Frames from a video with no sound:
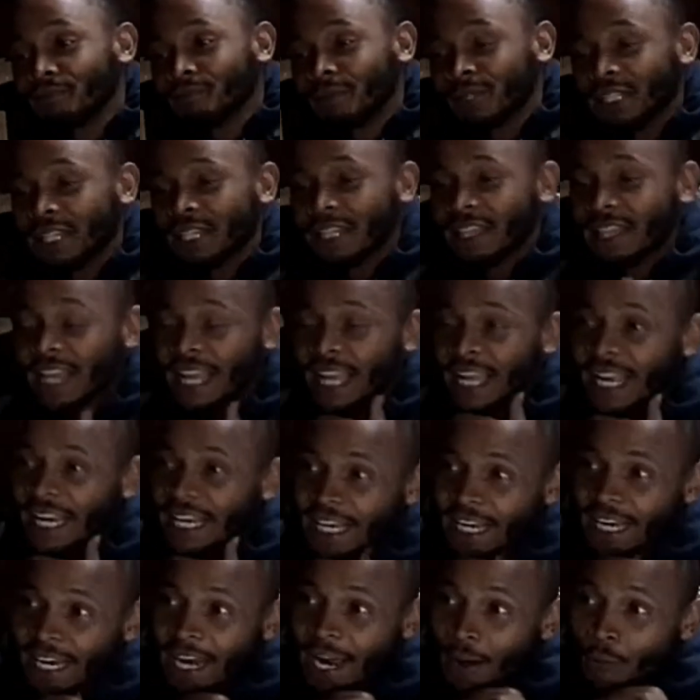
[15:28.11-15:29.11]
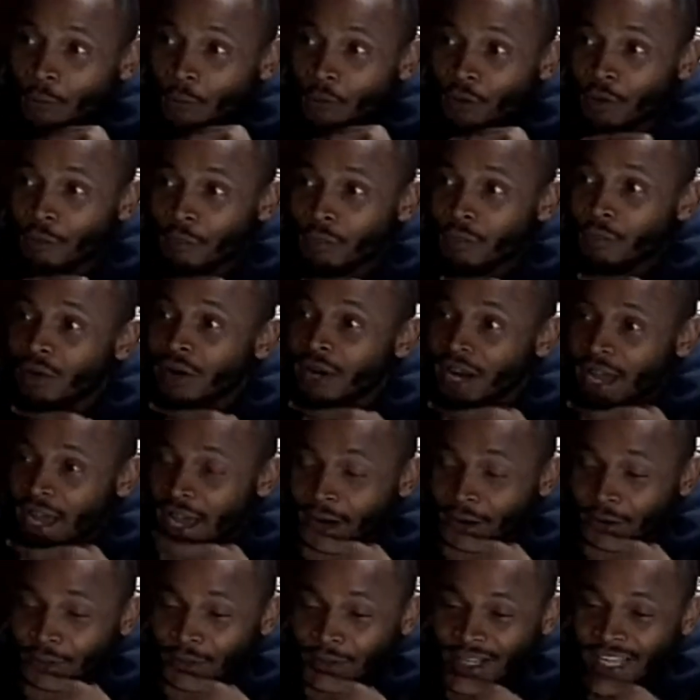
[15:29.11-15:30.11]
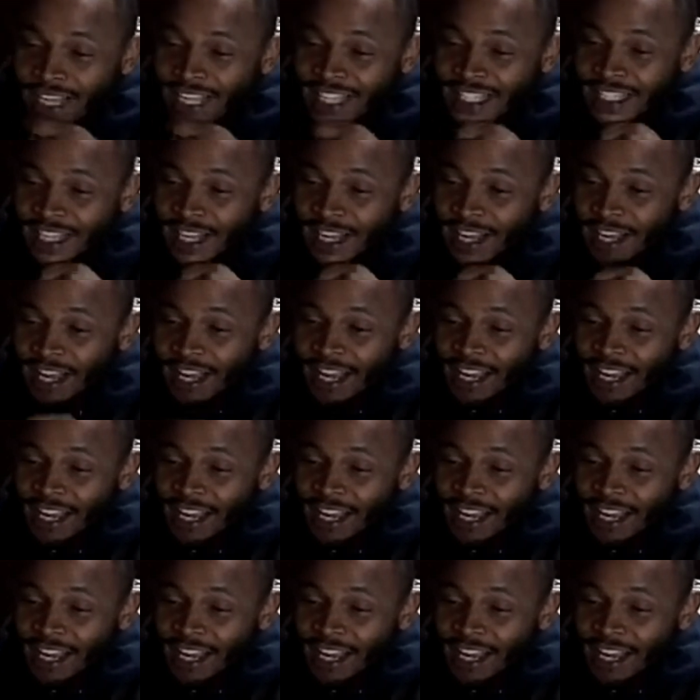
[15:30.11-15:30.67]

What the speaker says: But the thing that I want to point out is